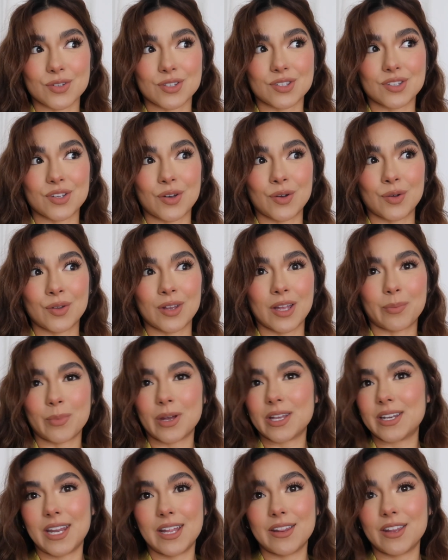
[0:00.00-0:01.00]
also like
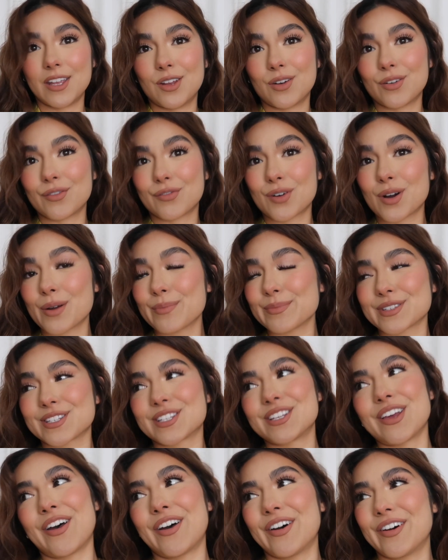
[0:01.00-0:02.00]
my daily uniform
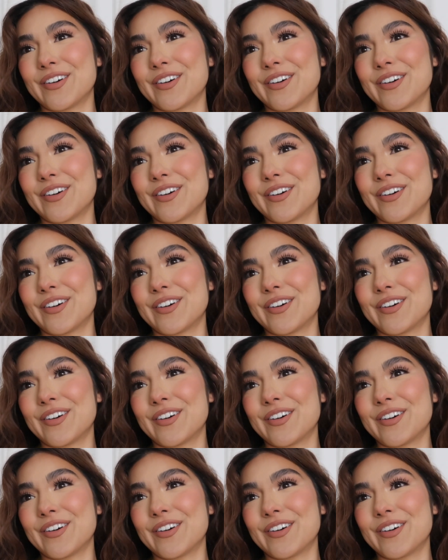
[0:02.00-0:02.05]
so